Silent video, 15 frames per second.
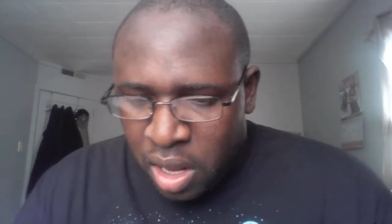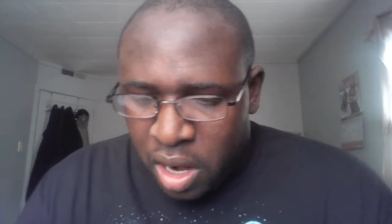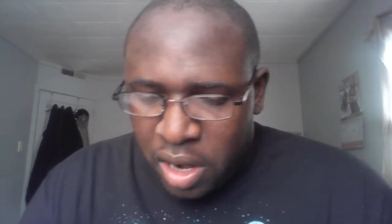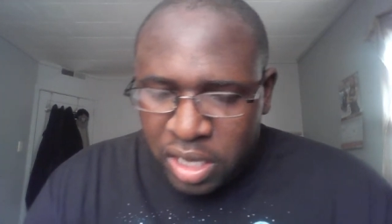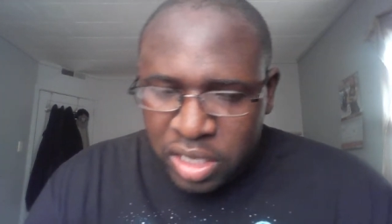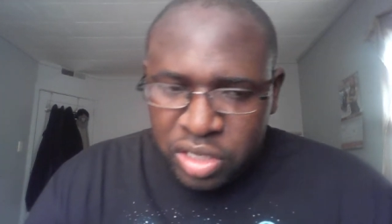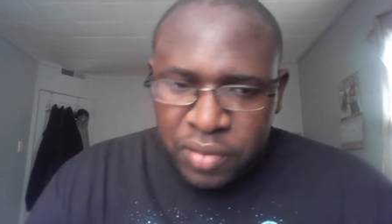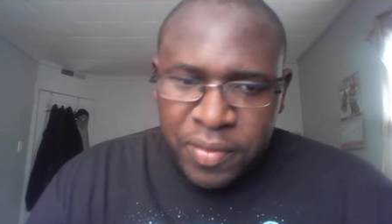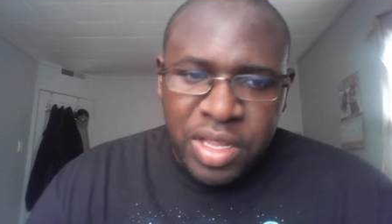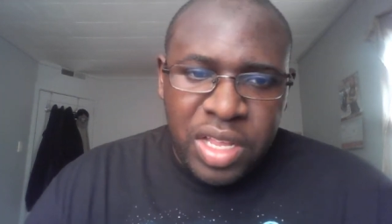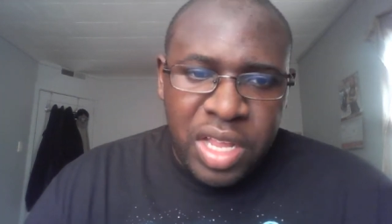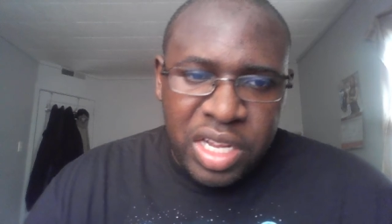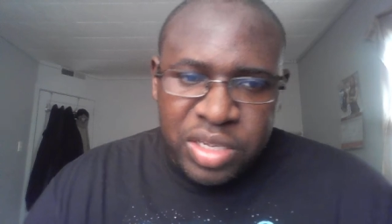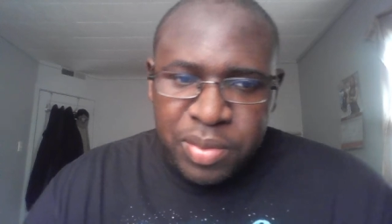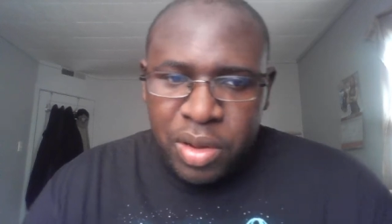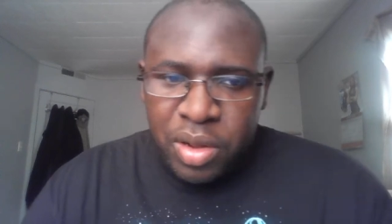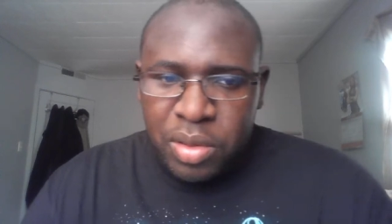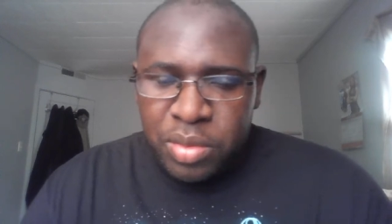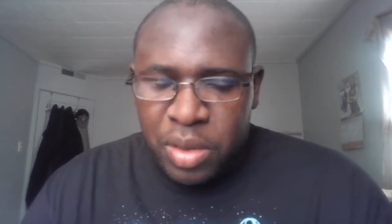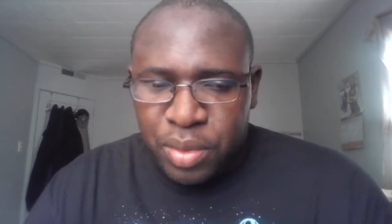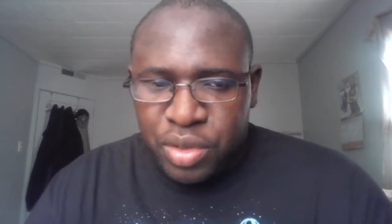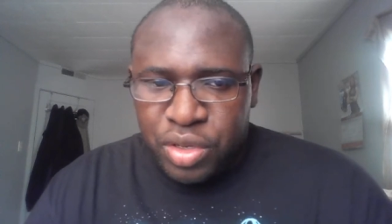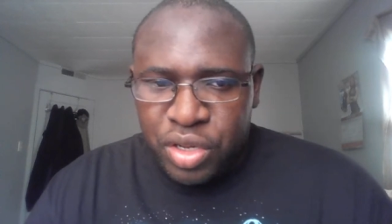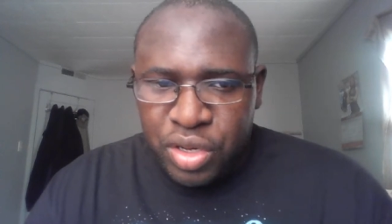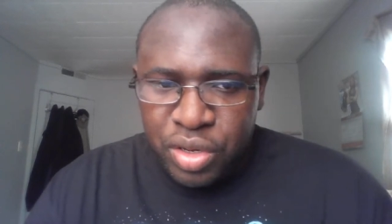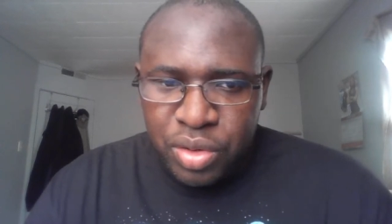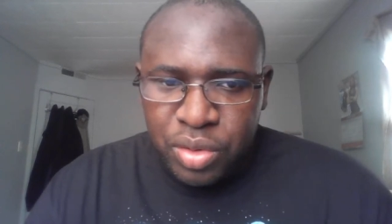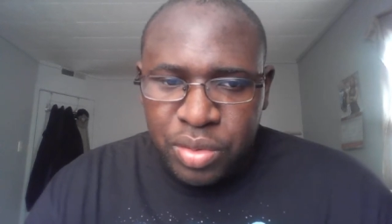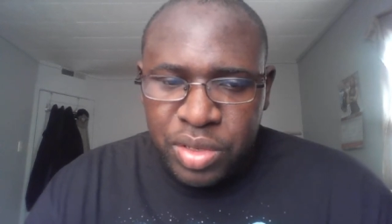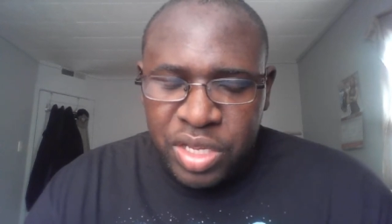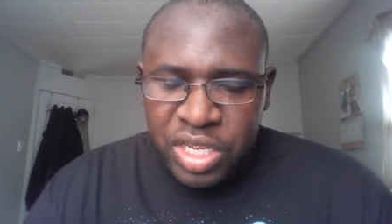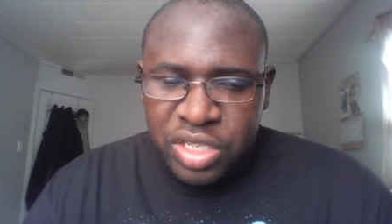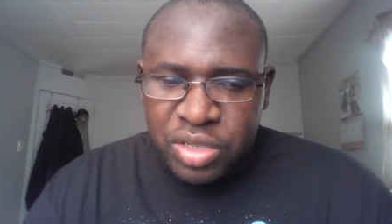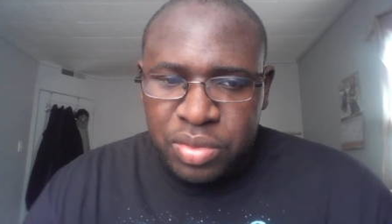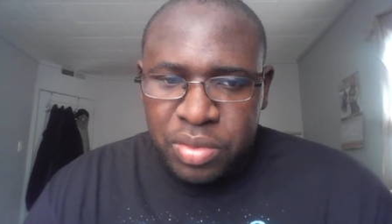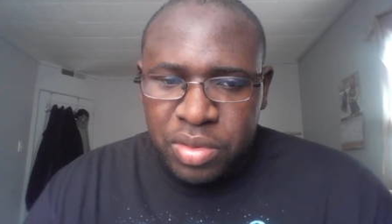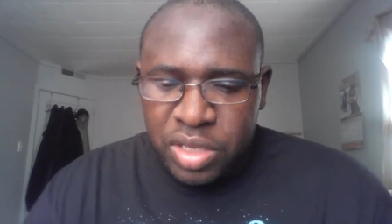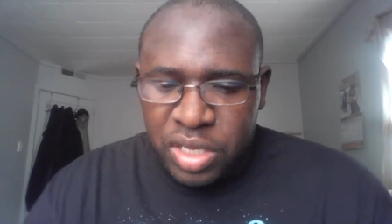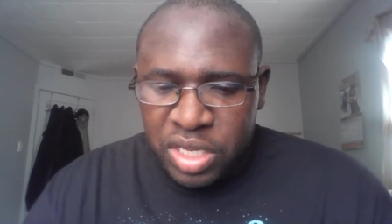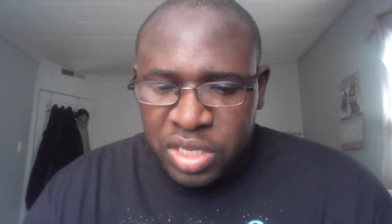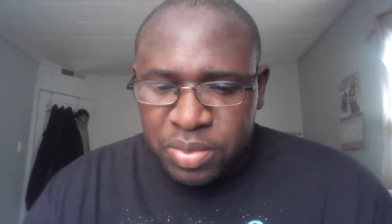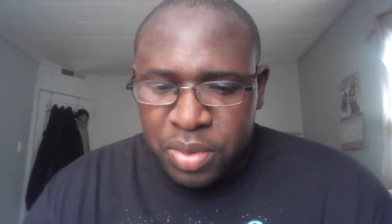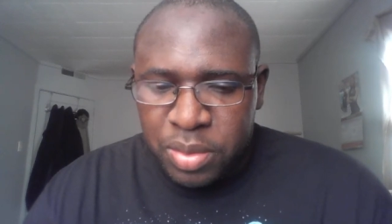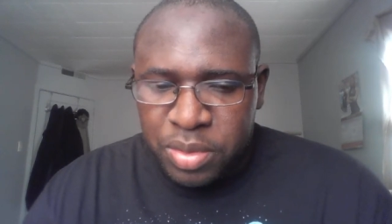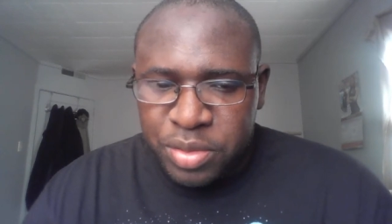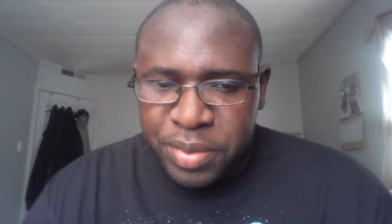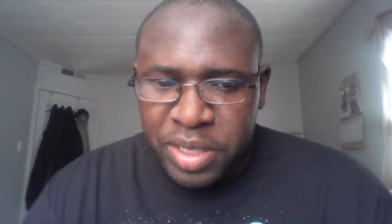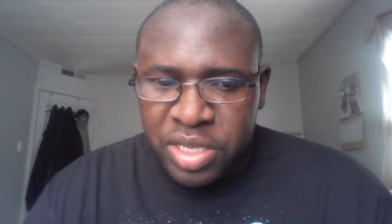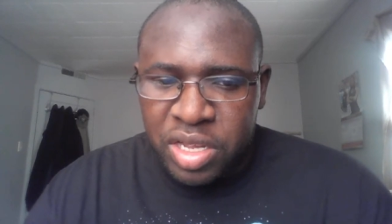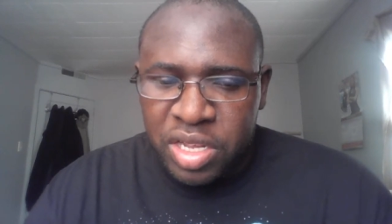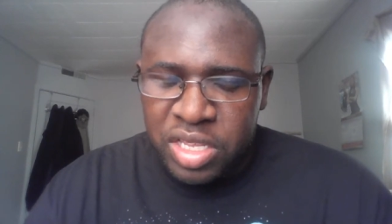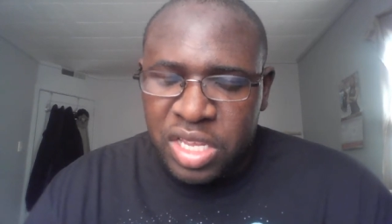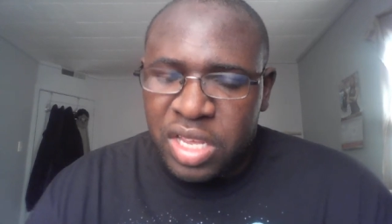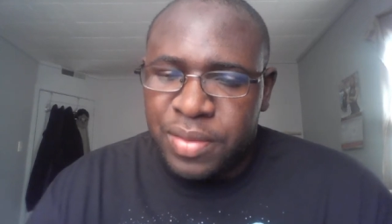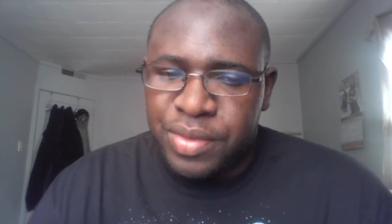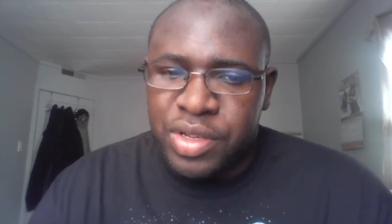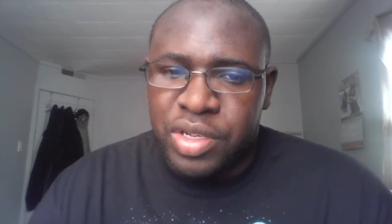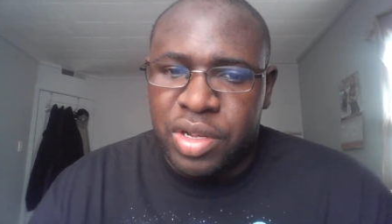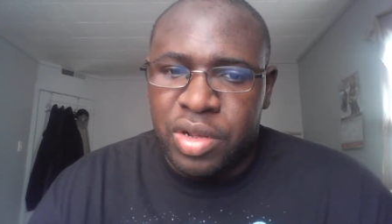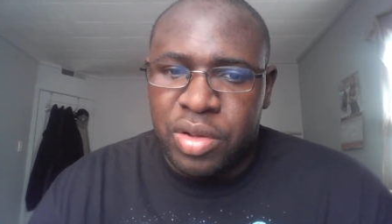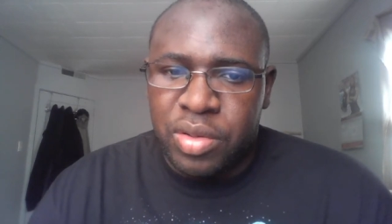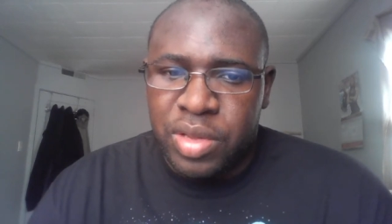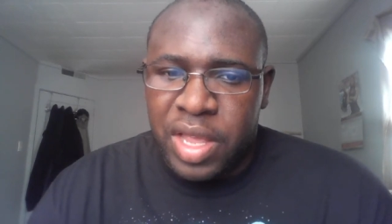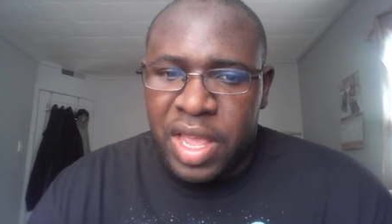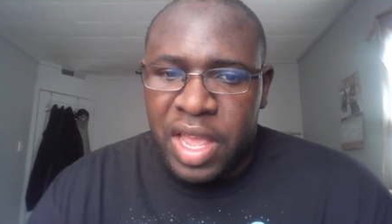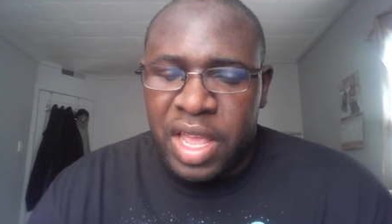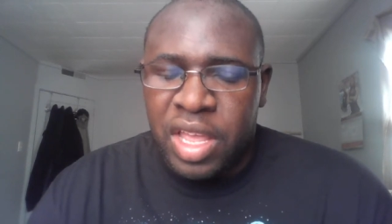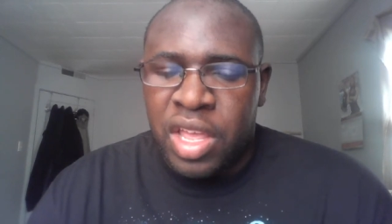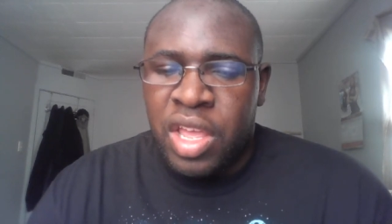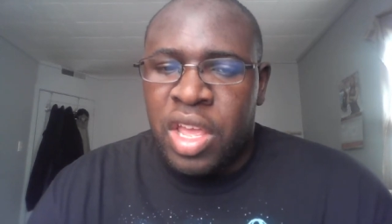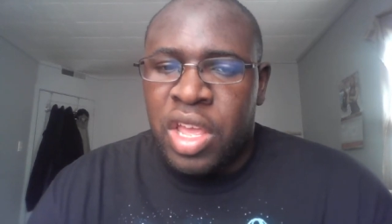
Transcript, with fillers: Alright, so for the next poem, number two, this this poem is based on a TV show that